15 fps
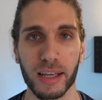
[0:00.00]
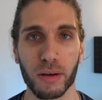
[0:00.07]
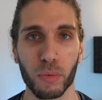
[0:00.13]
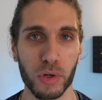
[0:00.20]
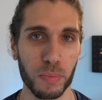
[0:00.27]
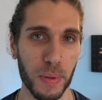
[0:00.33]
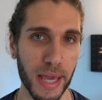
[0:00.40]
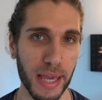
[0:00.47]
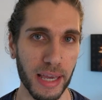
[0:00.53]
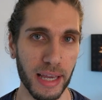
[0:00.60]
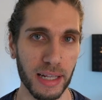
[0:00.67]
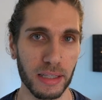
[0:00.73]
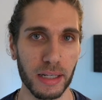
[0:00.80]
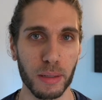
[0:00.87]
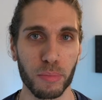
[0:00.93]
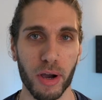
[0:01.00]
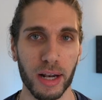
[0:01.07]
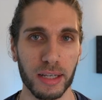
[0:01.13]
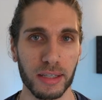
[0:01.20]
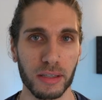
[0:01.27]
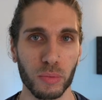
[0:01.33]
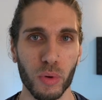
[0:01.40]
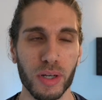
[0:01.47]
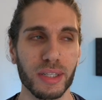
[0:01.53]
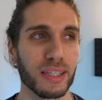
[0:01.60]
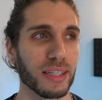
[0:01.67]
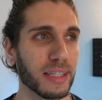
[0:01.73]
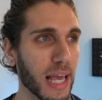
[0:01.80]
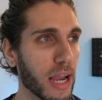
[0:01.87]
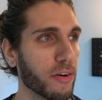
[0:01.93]
would be in sleep paralysis. What is
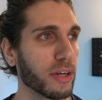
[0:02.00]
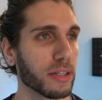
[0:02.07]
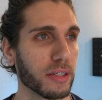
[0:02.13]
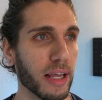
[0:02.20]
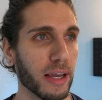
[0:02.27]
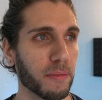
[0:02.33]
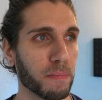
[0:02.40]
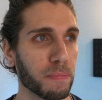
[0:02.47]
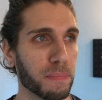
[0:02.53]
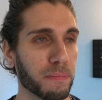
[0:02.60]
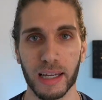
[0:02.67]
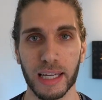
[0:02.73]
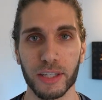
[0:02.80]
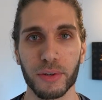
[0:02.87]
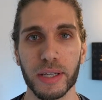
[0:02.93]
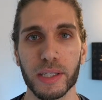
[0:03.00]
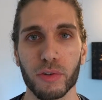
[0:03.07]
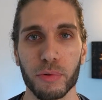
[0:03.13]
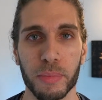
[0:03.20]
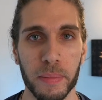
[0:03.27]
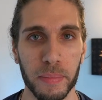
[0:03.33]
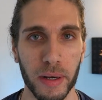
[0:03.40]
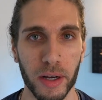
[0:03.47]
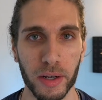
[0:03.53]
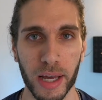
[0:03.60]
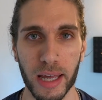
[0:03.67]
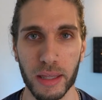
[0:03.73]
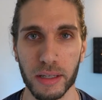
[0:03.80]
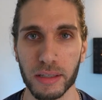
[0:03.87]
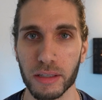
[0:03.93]
the scariest thing? And you need to remember,
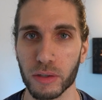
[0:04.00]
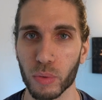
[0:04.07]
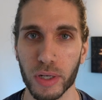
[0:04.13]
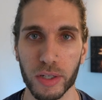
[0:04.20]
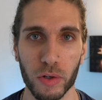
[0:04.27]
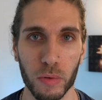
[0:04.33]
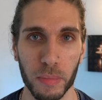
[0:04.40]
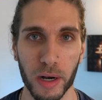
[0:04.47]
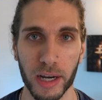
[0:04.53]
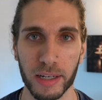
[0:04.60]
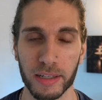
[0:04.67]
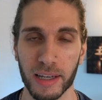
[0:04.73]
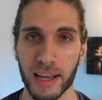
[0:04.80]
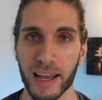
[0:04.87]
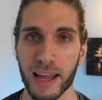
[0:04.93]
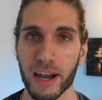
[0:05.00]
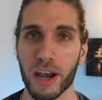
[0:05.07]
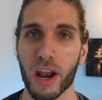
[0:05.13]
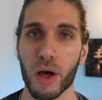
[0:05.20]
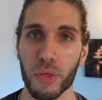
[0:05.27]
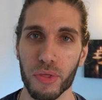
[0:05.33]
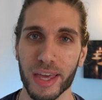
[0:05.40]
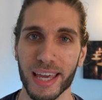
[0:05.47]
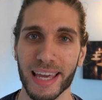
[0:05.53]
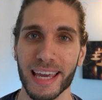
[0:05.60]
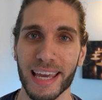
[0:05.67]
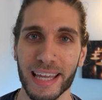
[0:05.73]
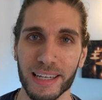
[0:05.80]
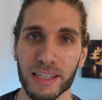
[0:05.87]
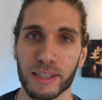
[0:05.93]
okay, this is all in your mind. Nothing
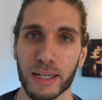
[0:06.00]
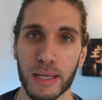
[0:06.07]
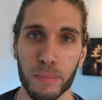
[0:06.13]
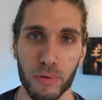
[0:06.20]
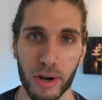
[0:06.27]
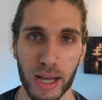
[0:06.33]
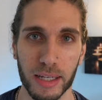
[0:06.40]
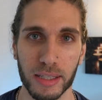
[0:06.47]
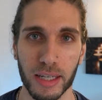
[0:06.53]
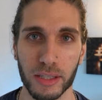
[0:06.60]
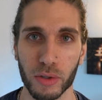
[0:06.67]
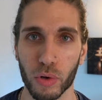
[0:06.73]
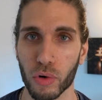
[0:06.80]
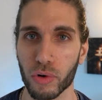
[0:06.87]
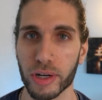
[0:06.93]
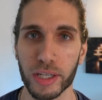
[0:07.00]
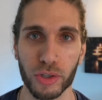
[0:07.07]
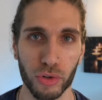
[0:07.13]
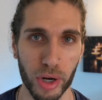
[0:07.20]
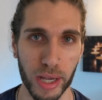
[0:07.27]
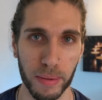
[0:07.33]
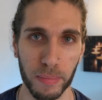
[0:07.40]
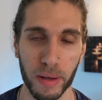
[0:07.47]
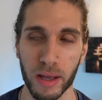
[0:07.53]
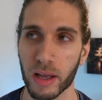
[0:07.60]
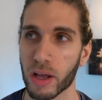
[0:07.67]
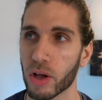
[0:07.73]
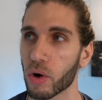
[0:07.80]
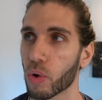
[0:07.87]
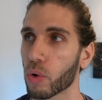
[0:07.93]
in sleep paralysis or in a dream
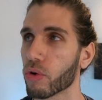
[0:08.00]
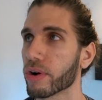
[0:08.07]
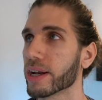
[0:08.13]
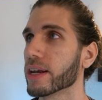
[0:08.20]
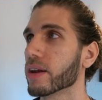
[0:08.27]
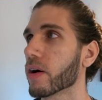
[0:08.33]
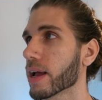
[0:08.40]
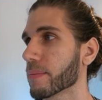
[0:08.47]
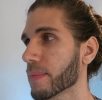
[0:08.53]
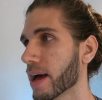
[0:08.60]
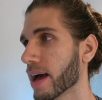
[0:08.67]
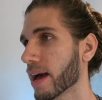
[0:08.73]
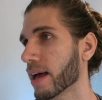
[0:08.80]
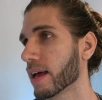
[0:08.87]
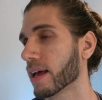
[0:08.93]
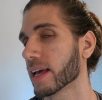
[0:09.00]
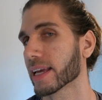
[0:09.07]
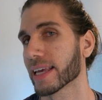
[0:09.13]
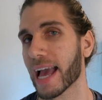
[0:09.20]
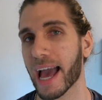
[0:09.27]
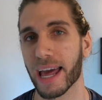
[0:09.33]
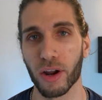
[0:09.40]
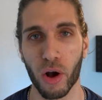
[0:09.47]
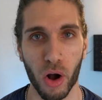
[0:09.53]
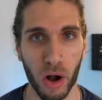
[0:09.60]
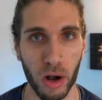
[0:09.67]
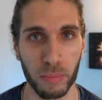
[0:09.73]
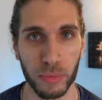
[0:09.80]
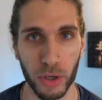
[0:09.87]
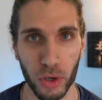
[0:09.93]
or in a nightmare can
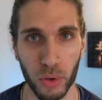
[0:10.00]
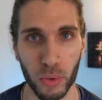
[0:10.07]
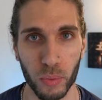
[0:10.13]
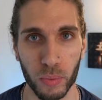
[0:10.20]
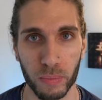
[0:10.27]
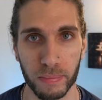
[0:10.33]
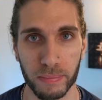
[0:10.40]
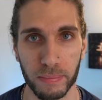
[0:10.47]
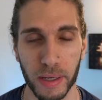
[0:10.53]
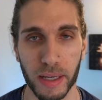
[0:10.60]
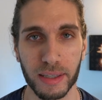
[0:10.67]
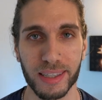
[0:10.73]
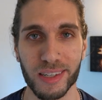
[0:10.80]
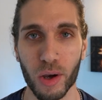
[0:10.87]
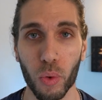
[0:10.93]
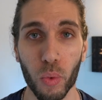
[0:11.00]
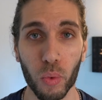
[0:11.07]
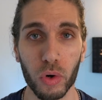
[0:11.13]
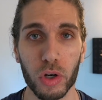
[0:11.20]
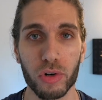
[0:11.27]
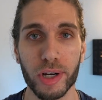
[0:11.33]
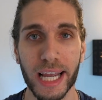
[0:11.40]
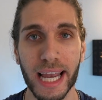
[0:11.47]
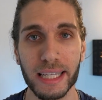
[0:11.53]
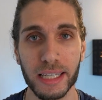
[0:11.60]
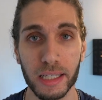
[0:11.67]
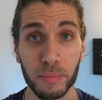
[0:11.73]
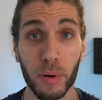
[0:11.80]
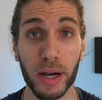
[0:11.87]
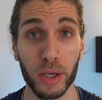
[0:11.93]
harm you because it's all
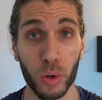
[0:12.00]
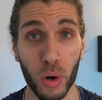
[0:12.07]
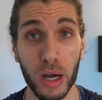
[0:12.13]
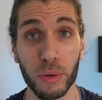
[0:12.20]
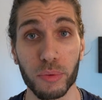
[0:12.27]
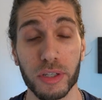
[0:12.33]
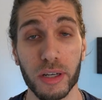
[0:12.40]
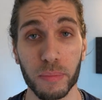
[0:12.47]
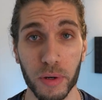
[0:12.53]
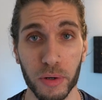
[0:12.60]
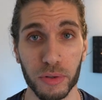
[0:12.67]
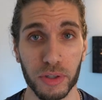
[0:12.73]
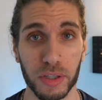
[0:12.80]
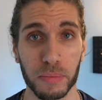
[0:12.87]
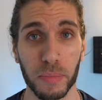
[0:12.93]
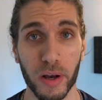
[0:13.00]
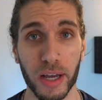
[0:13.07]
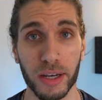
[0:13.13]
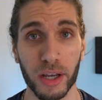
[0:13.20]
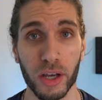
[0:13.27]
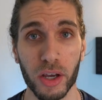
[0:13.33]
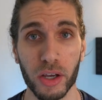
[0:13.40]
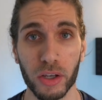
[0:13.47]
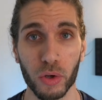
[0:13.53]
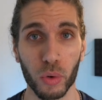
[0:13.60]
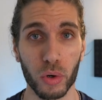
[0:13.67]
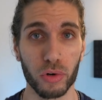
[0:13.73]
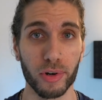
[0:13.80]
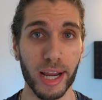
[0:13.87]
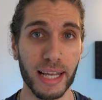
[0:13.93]
created by your own subconscious mind.
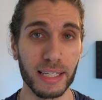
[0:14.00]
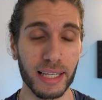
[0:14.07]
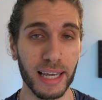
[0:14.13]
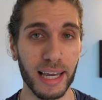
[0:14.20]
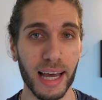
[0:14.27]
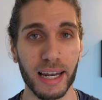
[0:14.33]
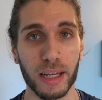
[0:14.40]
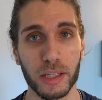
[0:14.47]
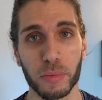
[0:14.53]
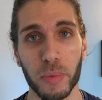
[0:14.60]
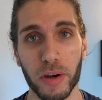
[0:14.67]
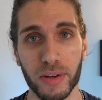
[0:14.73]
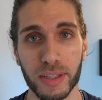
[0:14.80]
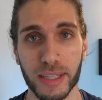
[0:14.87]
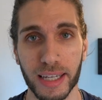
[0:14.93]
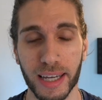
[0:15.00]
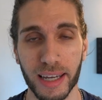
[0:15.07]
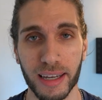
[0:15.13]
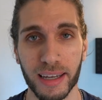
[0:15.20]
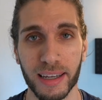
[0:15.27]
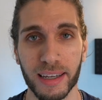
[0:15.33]
You're creating it and experiencing it